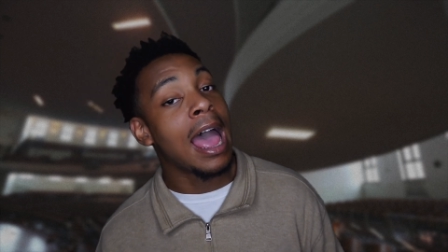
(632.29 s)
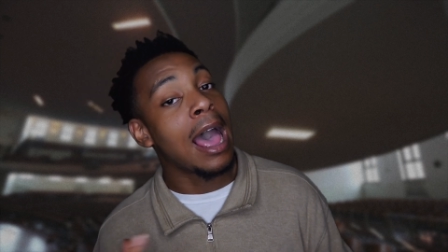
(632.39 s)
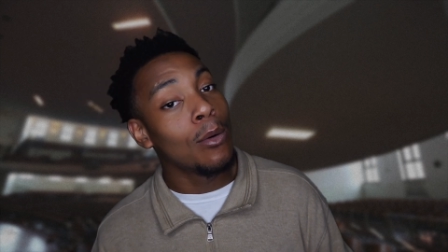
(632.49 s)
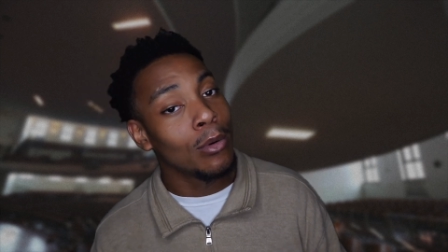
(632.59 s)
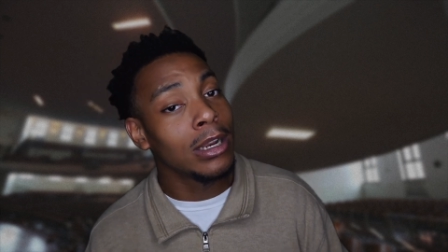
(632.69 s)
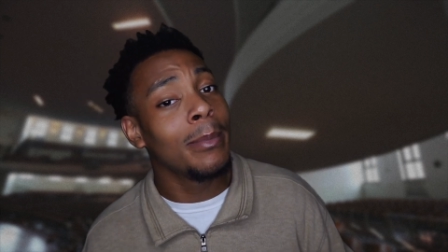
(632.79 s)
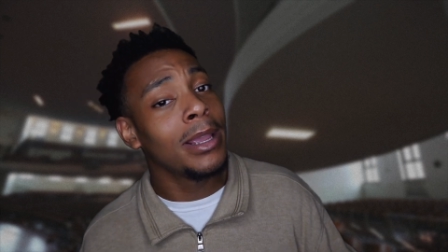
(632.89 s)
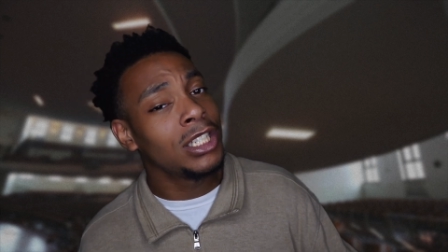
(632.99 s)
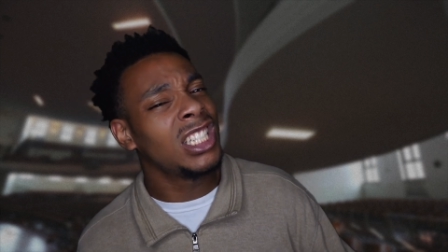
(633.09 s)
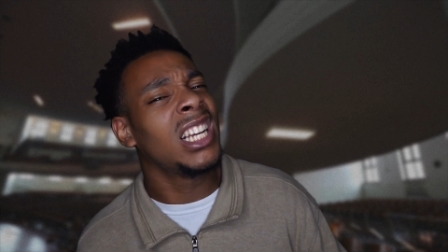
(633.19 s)
I wanna
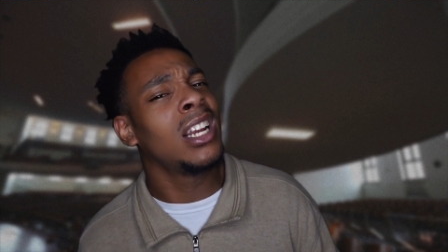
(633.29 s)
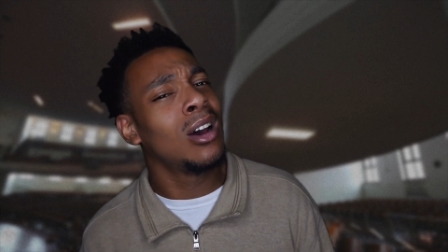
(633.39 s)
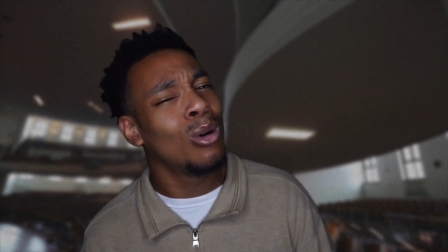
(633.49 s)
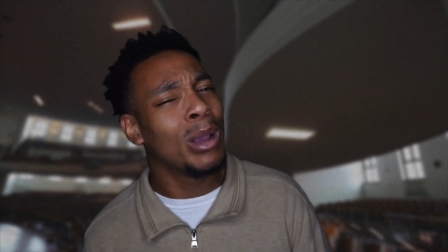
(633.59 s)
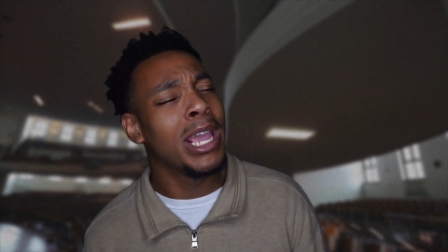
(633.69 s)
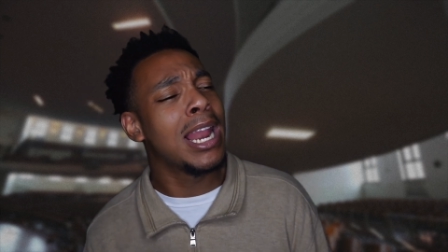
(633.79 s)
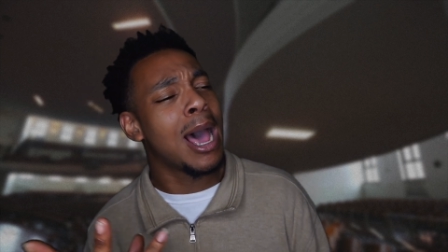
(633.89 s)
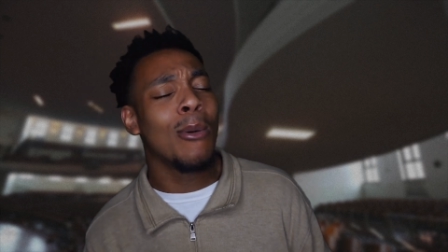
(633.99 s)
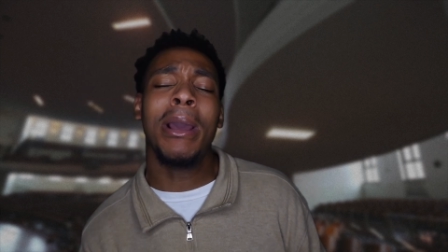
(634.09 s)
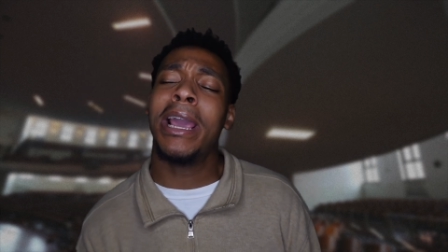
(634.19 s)
be Jayda
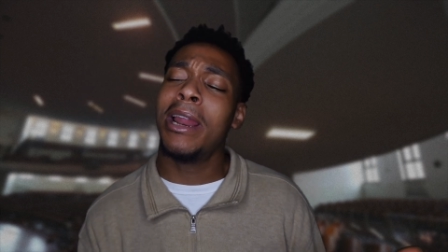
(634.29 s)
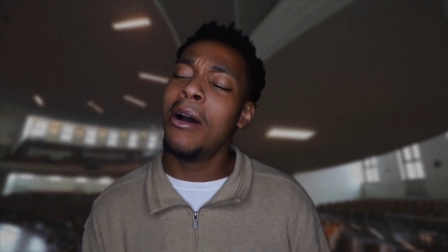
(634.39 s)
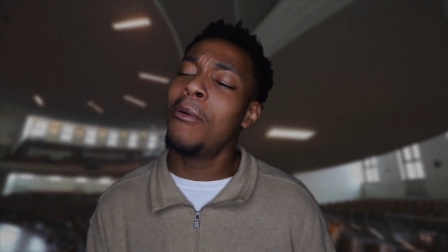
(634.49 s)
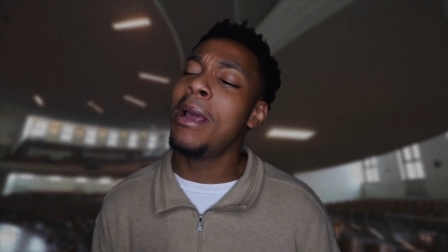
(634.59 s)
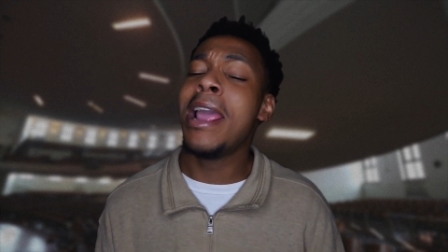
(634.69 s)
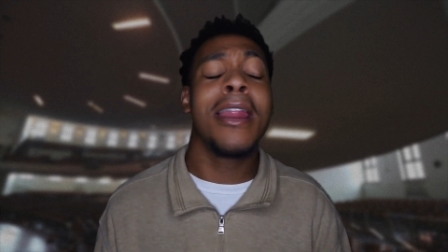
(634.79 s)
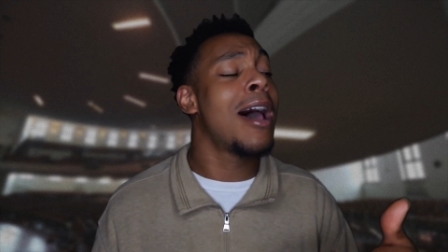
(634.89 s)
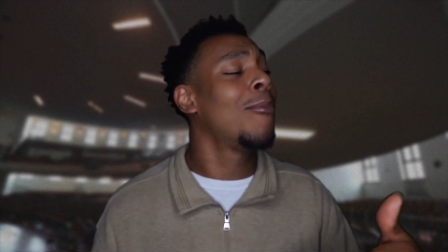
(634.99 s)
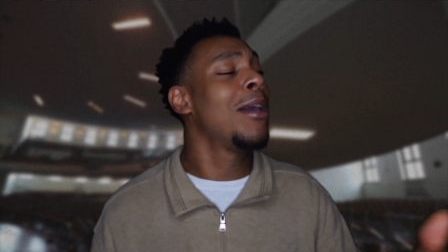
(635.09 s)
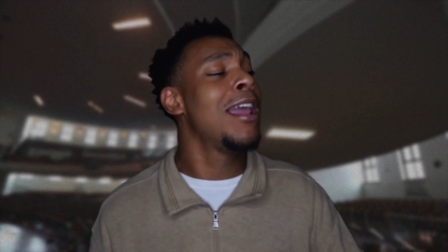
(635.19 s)
Wayda, Waiter,
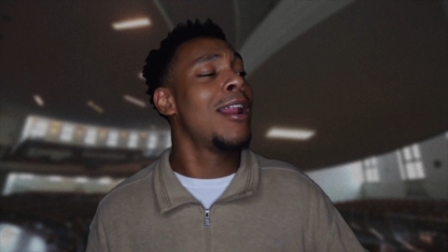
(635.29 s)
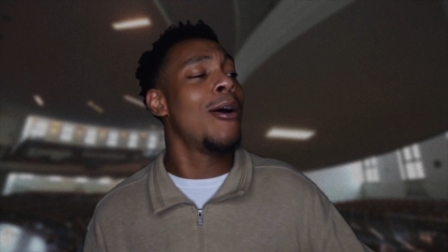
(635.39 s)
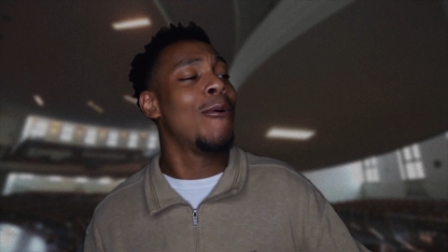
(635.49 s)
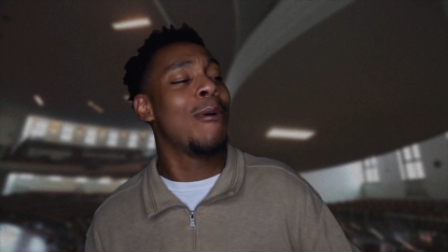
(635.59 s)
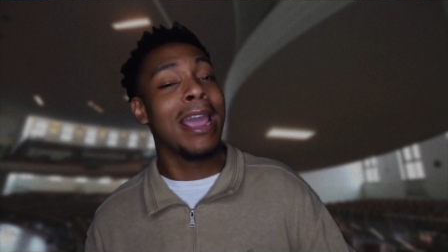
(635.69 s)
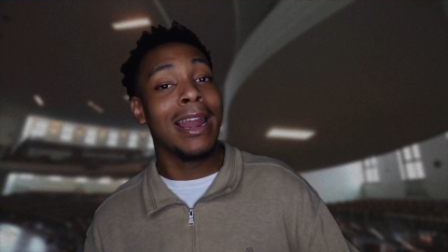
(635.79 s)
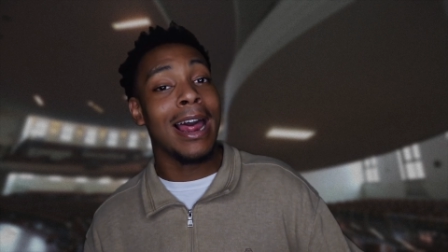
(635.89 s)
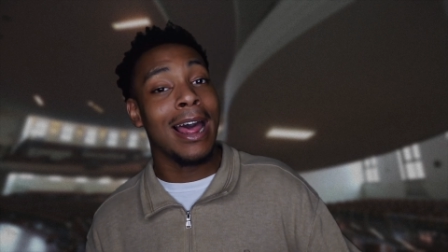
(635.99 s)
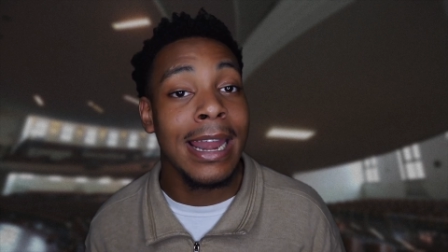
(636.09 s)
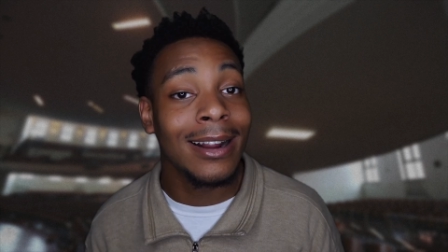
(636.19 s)
Waiter, Waiter, Waiter.
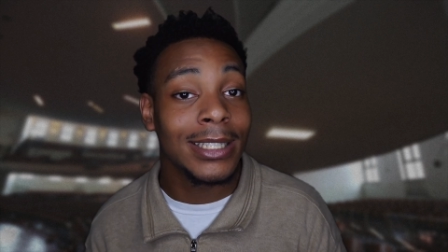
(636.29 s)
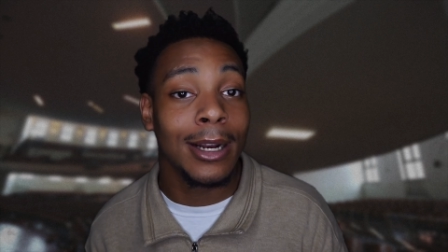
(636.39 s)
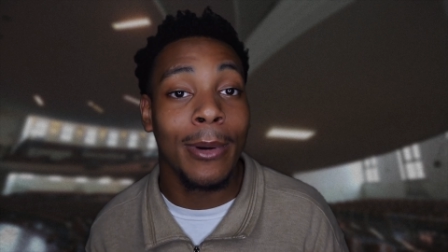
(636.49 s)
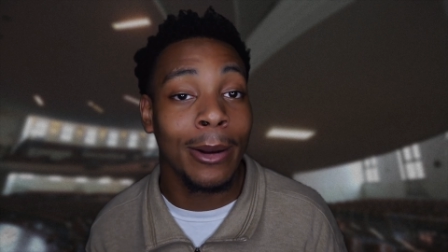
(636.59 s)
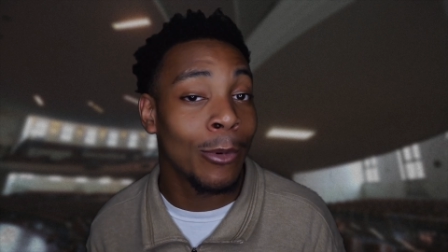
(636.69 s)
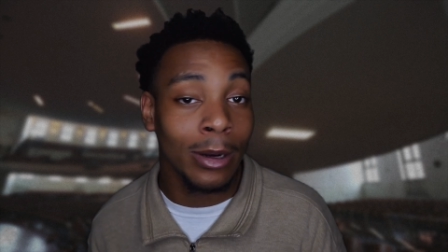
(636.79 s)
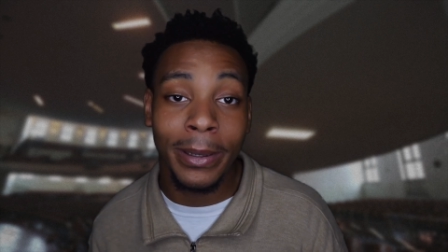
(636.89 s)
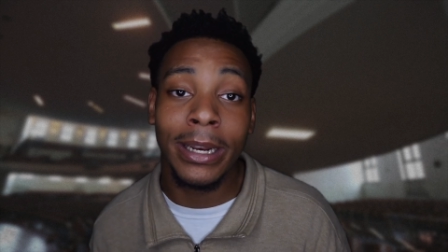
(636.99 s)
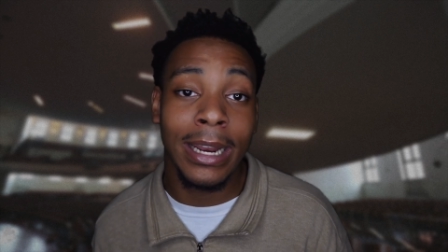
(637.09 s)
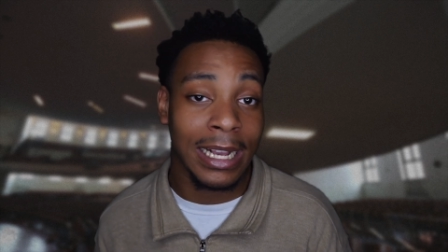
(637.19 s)
Now Jayda Wayda wanna
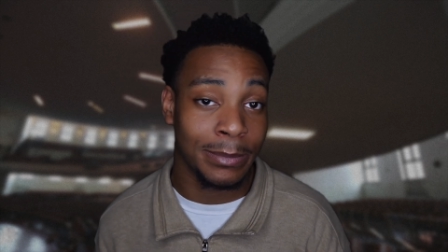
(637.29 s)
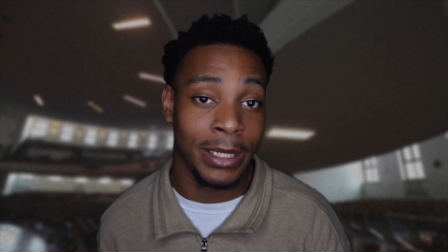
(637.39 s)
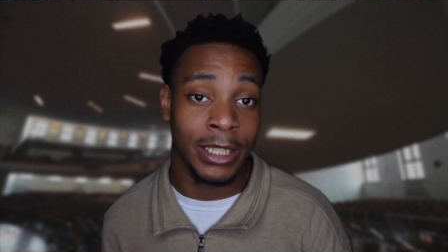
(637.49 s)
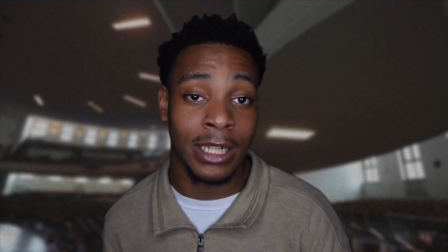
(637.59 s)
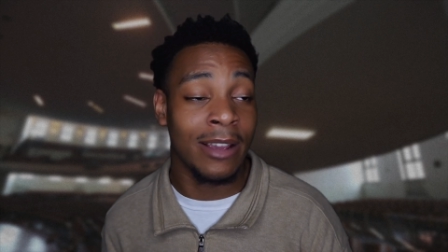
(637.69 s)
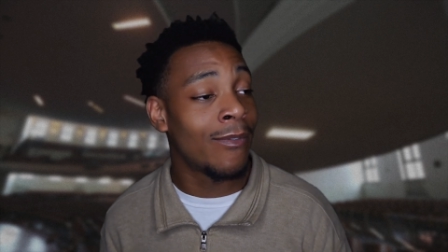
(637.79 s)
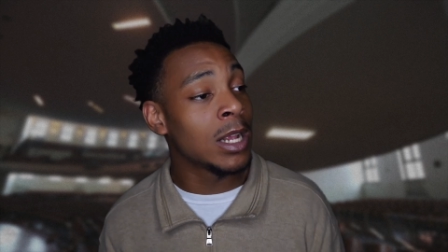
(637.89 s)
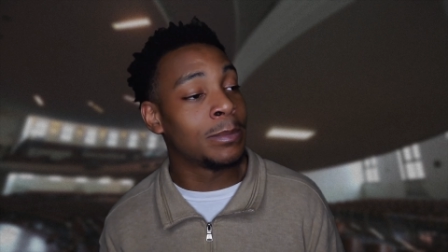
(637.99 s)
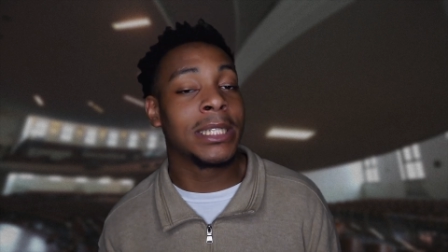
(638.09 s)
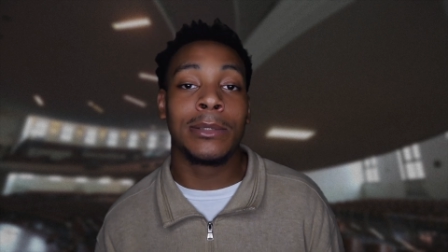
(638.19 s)
be the next bitch. At
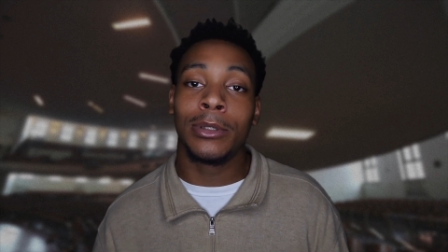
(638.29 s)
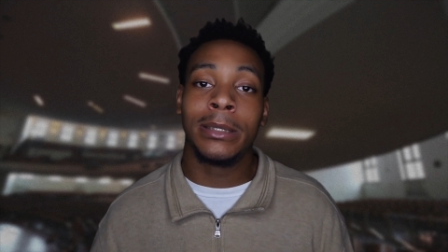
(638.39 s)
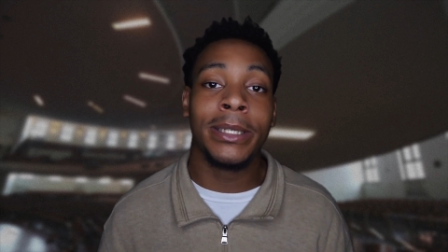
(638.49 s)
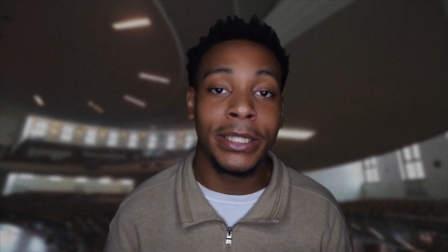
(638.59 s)
first, bitches want to be